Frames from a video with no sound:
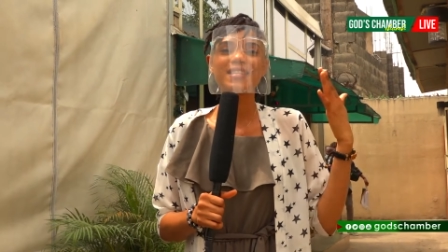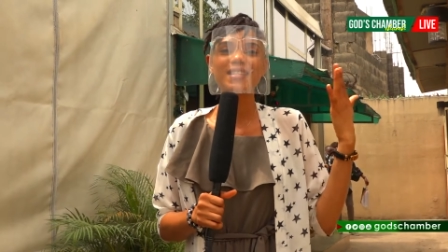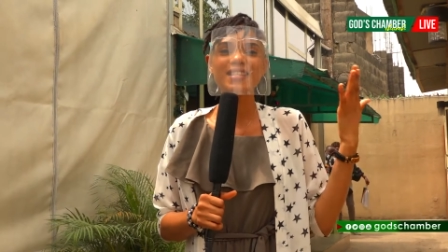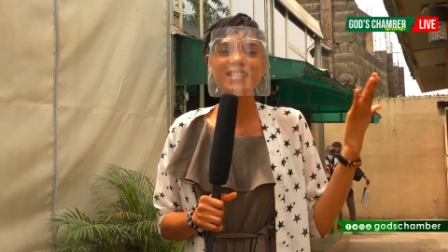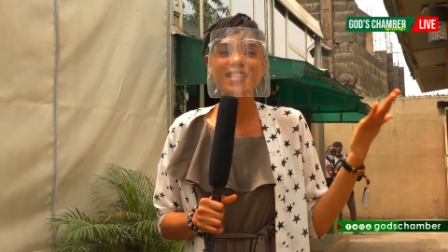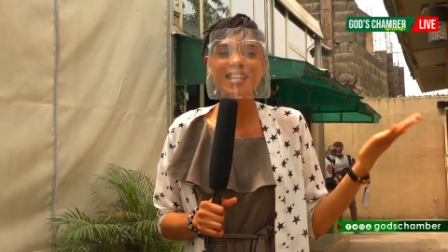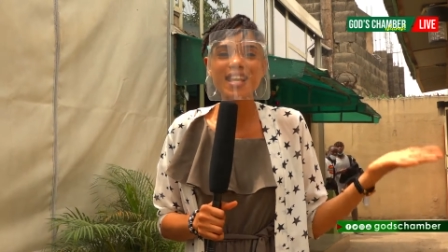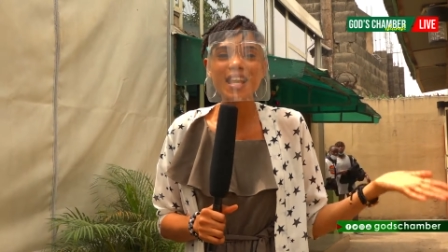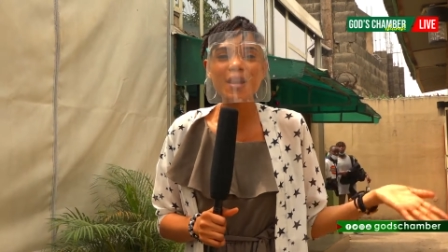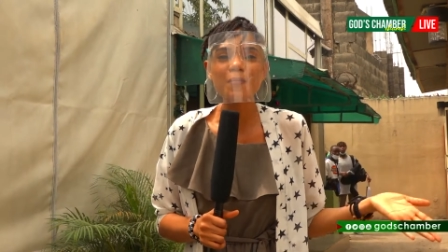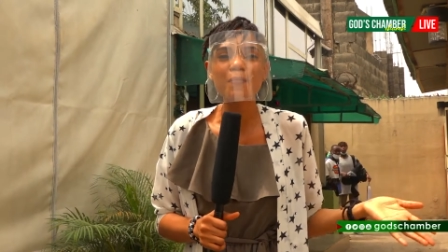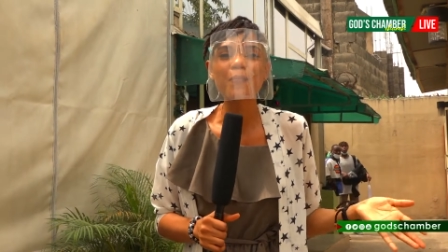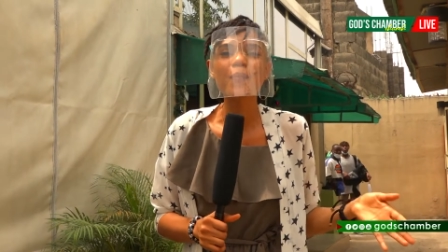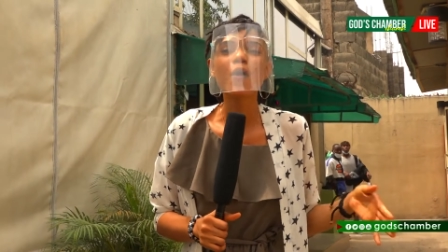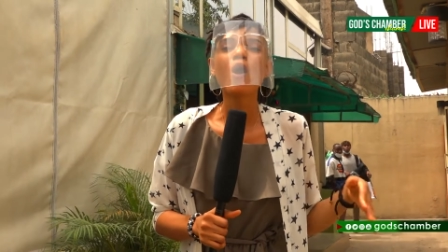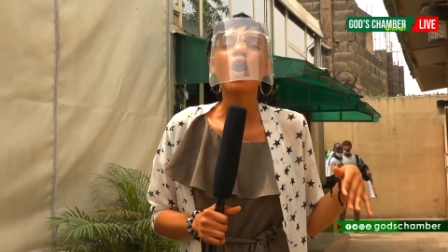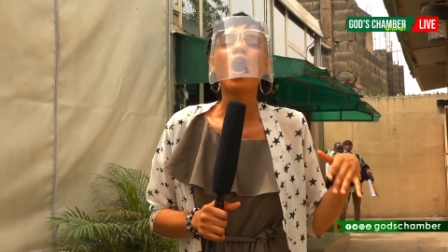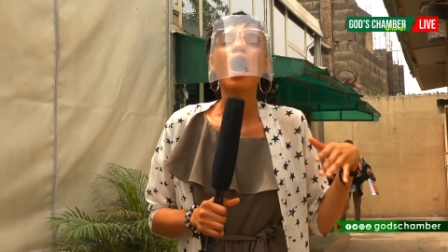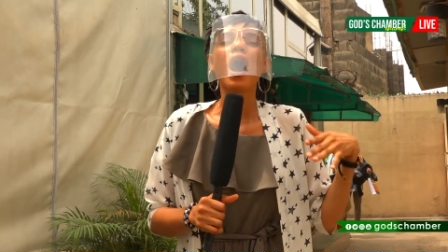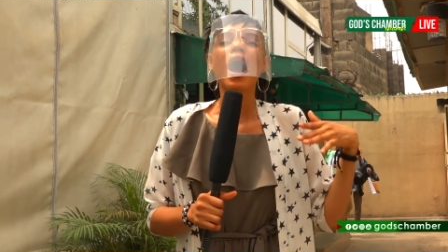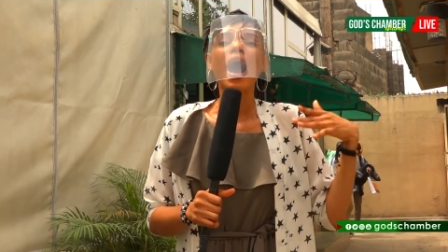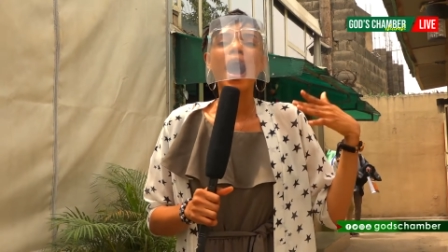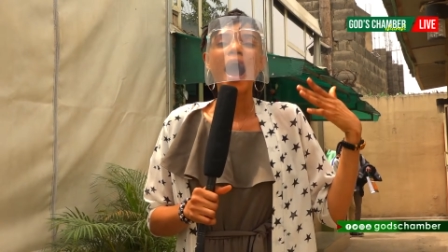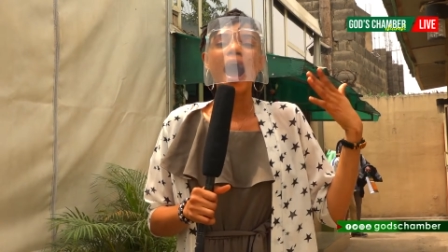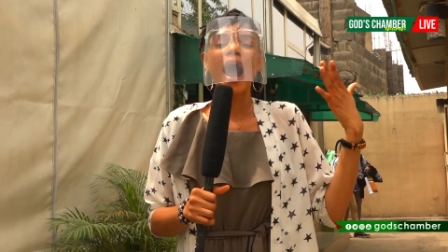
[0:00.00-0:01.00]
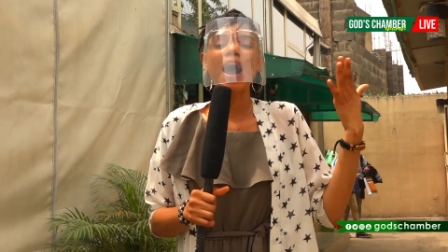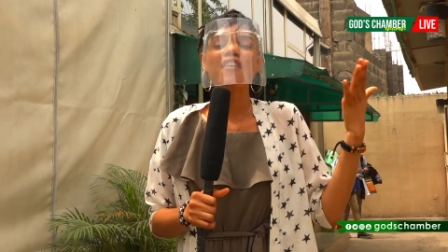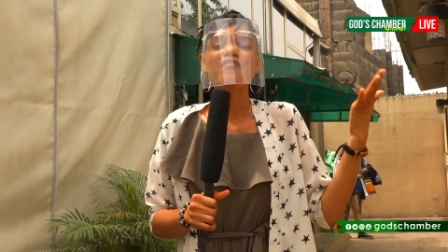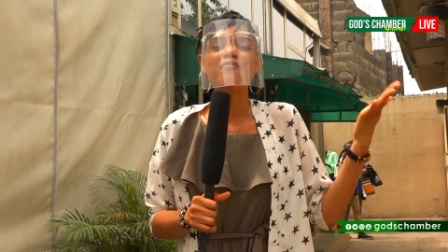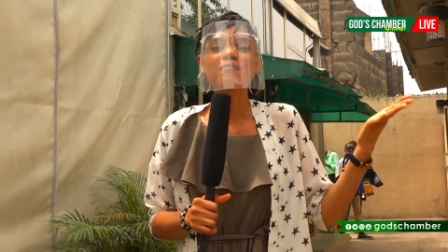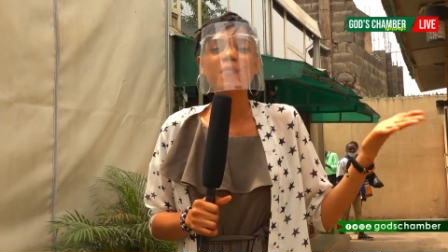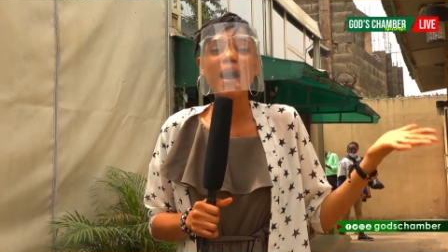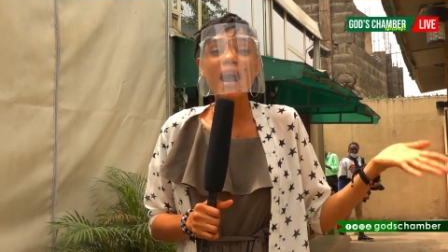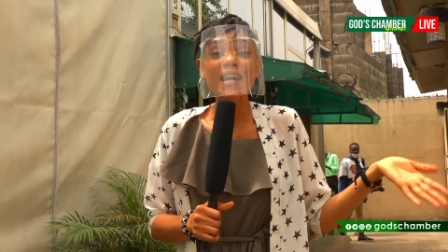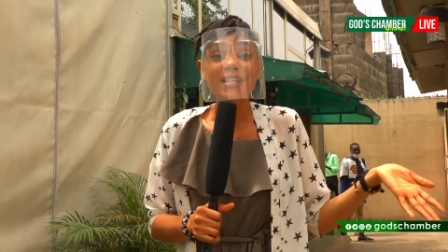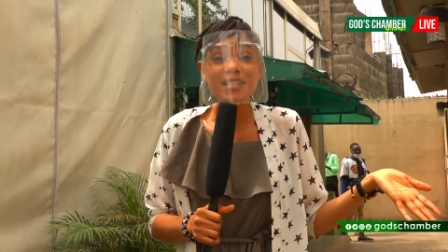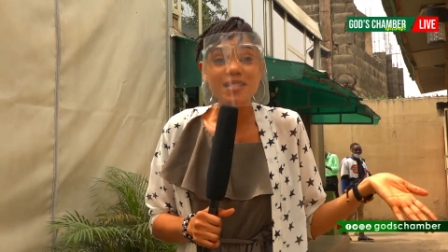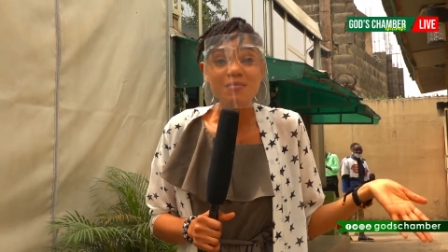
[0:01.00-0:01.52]
Sleep, have
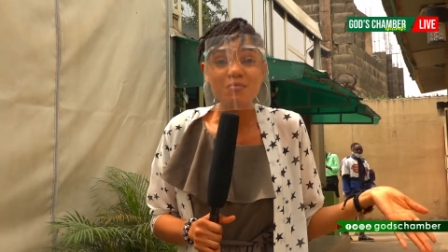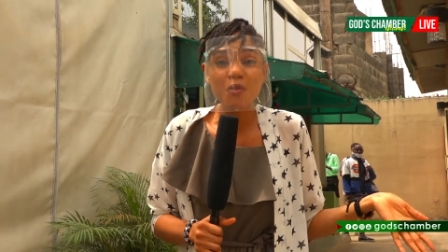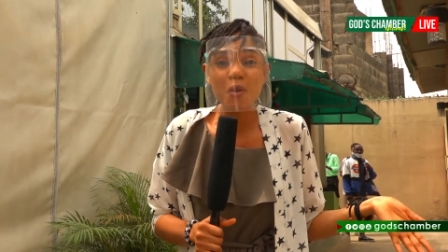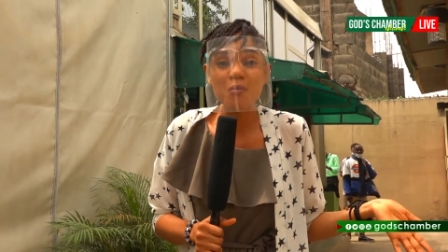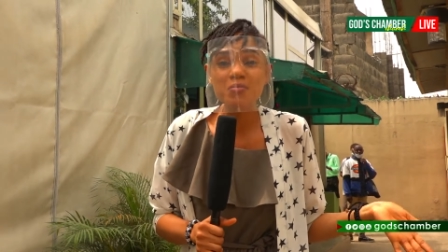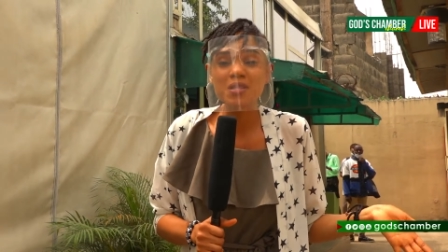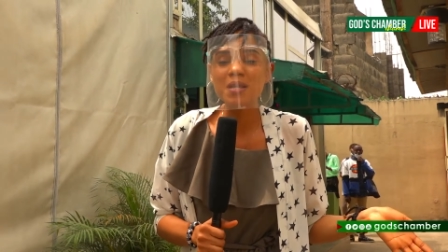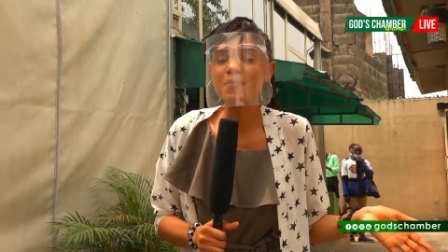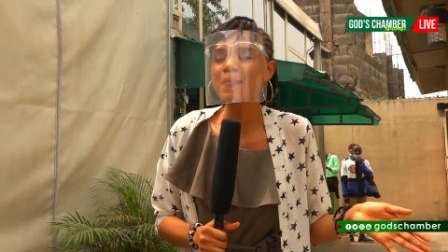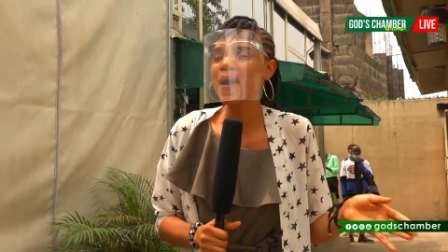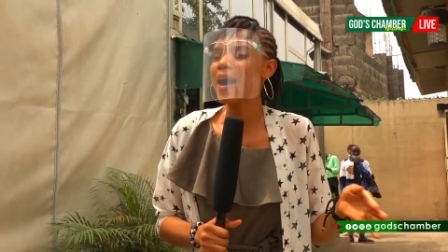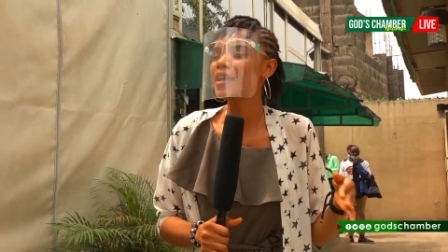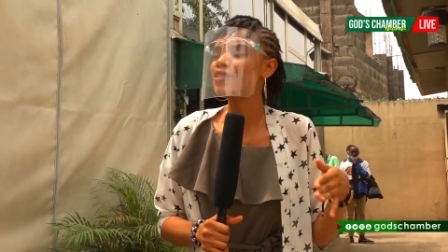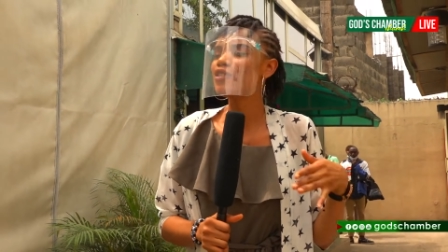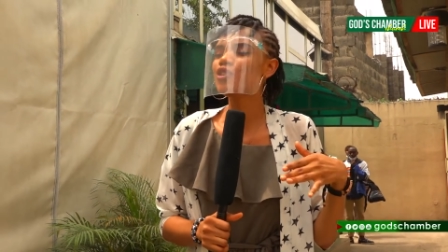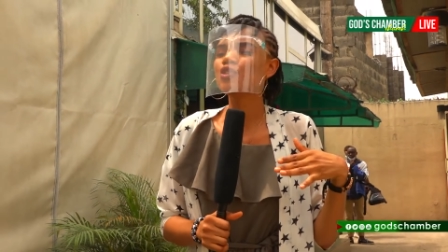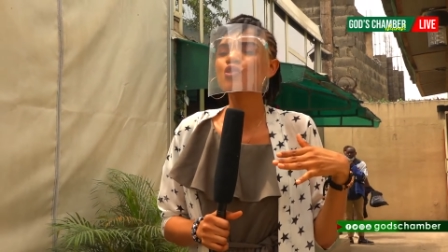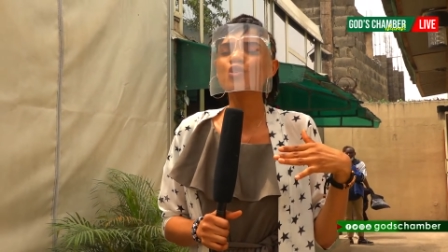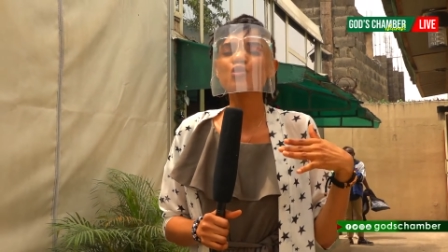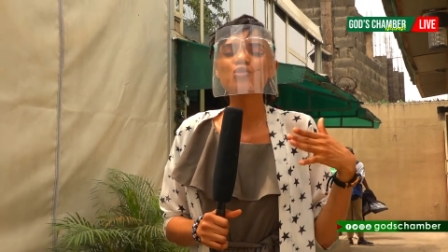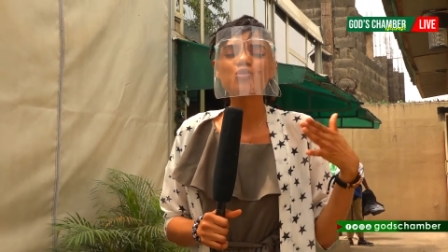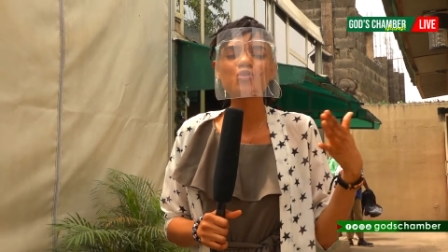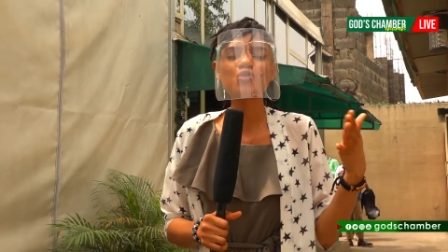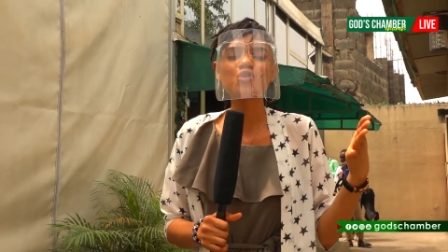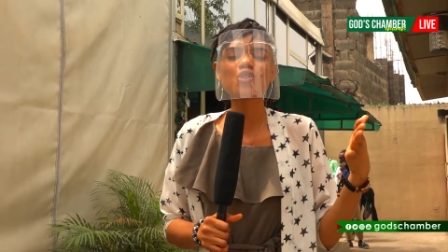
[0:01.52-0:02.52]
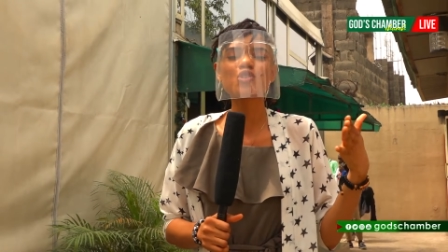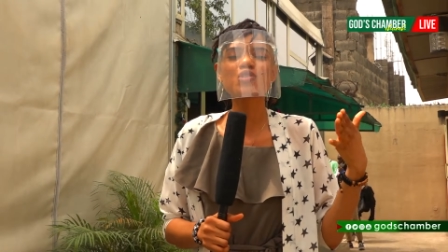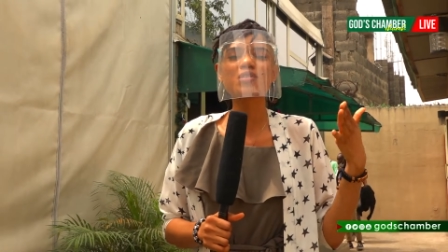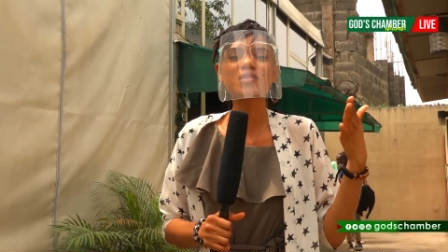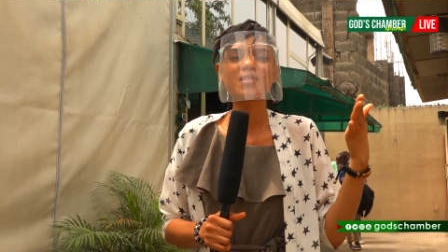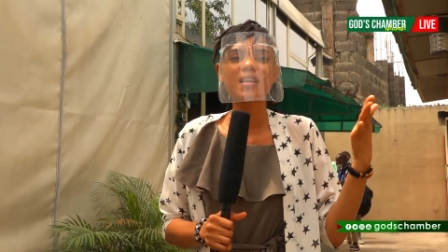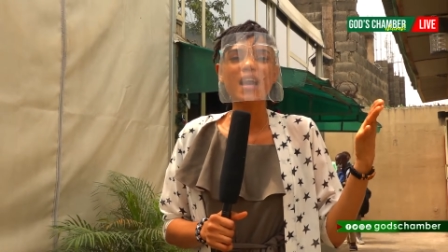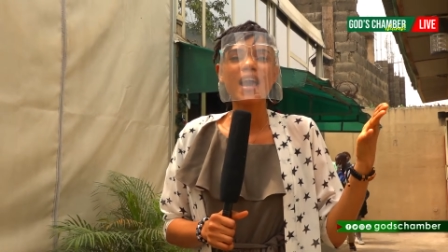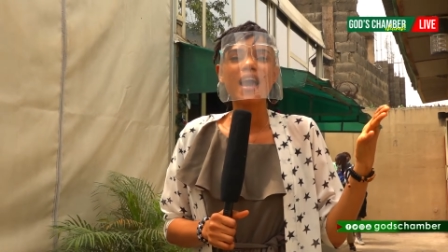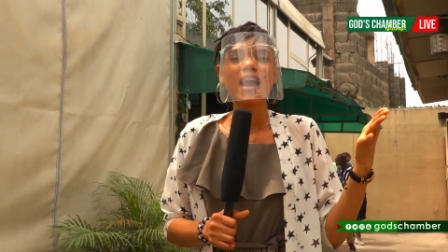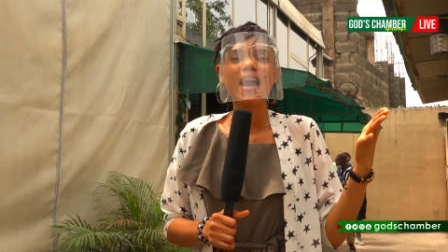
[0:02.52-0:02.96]
maximum sleep, and you know, to just